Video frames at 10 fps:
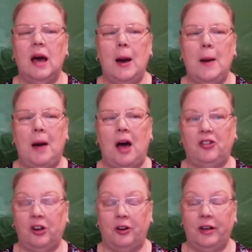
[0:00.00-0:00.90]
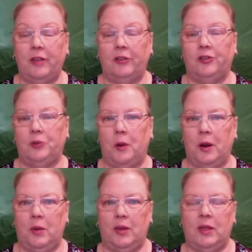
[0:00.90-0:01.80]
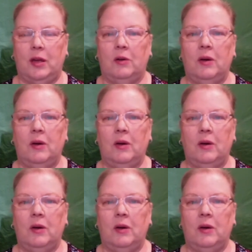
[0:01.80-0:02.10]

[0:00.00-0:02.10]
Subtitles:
I'll share another story with you.